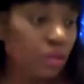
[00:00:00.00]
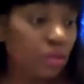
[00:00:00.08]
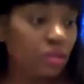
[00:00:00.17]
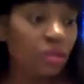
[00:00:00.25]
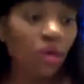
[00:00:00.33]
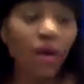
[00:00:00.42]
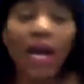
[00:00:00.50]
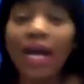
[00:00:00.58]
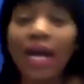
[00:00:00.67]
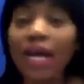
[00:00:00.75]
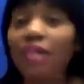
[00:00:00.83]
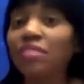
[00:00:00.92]
So I
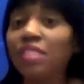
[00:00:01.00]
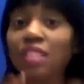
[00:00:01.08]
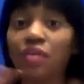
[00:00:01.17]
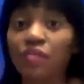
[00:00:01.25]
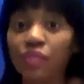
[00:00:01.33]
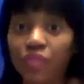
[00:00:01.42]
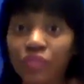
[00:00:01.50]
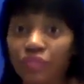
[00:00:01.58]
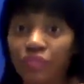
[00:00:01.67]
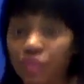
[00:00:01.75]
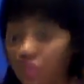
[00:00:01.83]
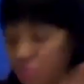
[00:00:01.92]
have several
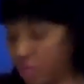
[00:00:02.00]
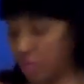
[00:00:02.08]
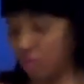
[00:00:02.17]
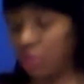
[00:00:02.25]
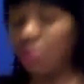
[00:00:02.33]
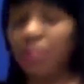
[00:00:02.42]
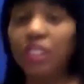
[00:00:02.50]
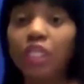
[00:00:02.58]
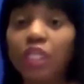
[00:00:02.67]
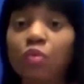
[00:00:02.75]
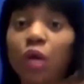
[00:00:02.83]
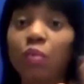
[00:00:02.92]
different whatevers. But
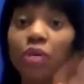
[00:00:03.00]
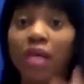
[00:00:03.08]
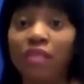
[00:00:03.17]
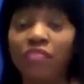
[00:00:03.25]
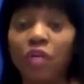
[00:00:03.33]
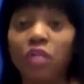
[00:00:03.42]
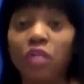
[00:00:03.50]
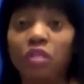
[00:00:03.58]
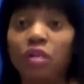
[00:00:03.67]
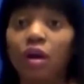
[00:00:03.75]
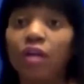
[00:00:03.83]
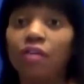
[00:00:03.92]
anyway, when I first
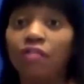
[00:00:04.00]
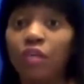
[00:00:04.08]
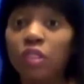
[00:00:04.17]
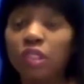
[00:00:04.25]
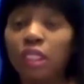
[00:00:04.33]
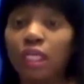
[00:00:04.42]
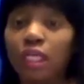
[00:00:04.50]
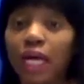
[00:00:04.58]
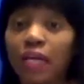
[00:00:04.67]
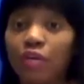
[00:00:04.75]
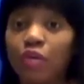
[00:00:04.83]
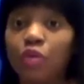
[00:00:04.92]
start, the first thing
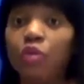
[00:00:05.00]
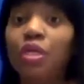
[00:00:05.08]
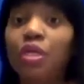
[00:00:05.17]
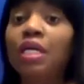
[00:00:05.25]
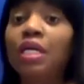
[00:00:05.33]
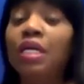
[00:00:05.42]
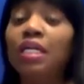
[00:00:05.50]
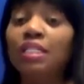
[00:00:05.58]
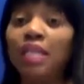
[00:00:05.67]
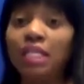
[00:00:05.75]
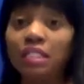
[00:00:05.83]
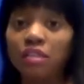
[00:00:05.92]
I do is
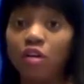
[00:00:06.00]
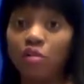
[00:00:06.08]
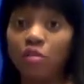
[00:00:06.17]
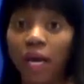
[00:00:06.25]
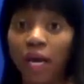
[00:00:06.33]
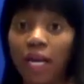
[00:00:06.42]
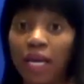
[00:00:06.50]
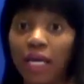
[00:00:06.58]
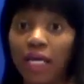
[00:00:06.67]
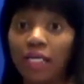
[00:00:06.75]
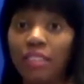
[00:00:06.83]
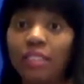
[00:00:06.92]
I soak my
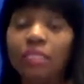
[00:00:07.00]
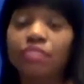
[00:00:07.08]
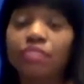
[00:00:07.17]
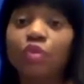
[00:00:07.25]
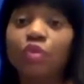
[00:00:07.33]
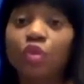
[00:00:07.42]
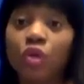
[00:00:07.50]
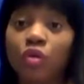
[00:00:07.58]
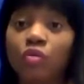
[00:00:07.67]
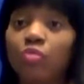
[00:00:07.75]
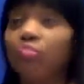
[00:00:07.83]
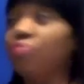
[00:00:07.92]
hands.
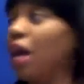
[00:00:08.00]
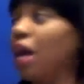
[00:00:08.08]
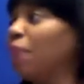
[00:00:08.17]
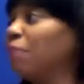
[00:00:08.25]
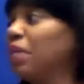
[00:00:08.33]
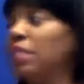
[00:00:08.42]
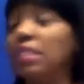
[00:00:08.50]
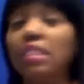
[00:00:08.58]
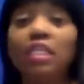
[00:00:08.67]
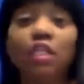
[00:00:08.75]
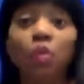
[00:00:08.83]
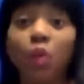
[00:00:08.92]
I may
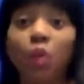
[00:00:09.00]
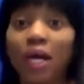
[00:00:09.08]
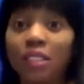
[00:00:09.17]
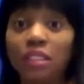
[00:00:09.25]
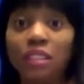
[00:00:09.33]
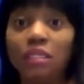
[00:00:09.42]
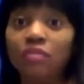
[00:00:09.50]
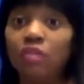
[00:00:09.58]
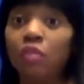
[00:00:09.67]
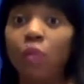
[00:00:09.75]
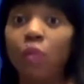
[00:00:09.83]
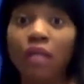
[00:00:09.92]
sit and watch
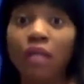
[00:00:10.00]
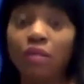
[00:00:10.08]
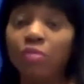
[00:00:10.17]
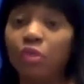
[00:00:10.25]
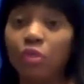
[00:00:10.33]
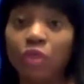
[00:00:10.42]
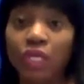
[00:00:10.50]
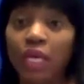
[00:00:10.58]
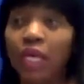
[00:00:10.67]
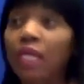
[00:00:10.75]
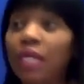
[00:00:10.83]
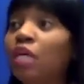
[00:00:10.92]
TV while I'm doing
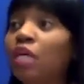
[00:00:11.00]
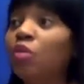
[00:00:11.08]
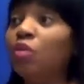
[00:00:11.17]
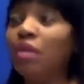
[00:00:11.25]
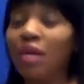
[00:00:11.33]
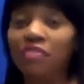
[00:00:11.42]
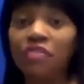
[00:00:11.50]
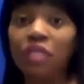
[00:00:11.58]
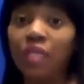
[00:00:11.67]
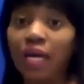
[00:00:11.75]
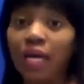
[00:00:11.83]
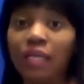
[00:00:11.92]
it. When I feel
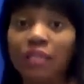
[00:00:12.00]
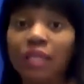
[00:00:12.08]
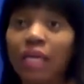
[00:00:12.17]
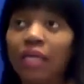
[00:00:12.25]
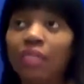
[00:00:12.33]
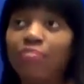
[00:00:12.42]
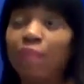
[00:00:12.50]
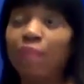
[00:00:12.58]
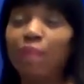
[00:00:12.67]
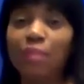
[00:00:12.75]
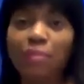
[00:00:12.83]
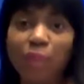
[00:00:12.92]
like they,
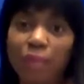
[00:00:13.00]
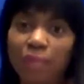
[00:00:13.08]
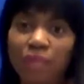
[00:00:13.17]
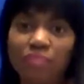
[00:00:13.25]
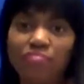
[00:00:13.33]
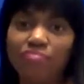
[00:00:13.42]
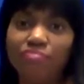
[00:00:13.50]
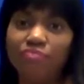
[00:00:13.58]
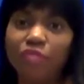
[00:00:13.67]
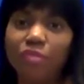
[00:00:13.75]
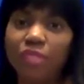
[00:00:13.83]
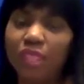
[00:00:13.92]
maybe
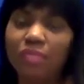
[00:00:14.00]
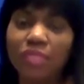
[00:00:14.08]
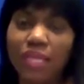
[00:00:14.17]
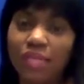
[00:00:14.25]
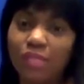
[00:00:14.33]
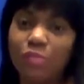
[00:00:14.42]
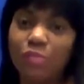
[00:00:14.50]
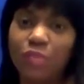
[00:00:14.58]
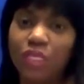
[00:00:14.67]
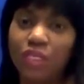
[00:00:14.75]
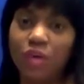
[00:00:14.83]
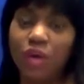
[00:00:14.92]
for sometimes,
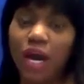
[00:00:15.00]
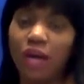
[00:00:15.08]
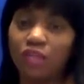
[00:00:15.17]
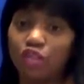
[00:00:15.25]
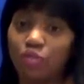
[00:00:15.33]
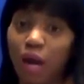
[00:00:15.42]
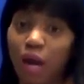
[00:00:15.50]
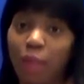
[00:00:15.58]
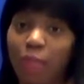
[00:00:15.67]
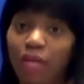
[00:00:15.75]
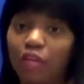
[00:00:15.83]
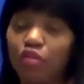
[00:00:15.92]
depending on how dry,
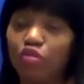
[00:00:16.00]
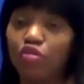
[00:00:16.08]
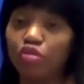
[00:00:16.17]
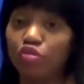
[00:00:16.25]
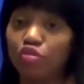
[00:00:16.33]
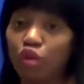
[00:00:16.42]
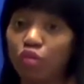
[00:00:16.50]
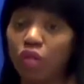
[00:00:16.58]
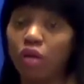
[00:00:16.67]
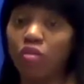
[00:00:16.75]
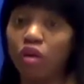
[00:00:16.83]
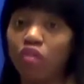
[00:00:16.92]
my cuticles grow
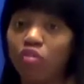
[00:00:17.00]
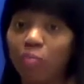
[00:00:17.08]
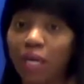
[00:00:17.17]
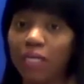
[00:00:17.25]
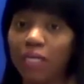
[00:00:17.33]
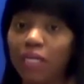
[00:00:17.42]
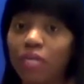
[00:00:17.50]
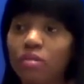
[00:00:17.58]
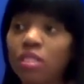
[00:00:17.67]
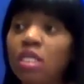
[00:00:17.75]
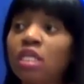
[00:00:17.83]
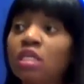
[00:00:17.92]
long over my nails.
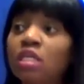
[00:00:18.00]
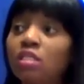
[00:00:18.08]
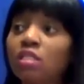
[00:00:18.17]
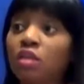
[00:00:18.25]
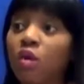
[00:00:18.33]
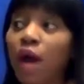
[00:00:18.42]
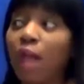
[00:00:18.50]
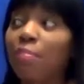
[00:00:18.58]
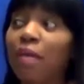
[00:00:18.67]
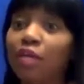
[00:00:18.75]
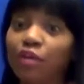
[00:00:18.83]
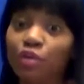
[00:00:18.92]
So I
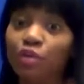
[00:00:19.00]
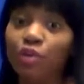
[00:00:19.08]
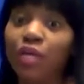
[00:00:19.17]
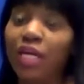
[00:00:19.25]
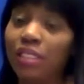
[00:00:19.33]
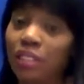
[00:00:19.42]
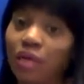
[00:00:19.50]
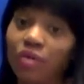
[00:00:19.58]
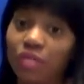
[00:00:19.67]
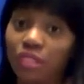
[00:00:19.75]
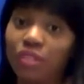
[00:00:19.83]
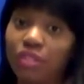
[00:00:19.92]
may do it as
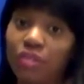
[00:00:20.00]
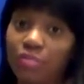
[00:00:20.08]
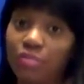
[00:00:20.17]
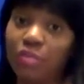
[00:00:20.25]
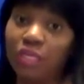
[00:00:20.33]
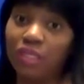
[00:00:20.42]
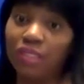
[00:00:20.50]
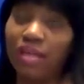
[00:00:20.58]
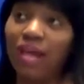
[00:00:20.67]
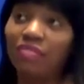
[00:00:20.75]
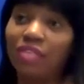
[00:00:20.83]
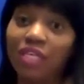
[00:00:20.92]
long as 30 minutes.
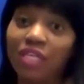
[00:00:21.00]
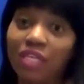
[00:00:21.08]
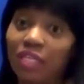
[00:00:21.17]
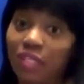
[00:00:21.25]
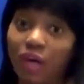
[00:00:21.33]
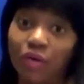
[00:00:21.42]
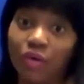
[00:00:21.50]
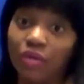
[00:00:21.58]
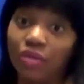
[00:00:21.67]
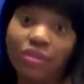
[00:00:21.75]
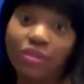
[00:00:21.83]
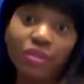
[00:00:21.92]
I've done it longer.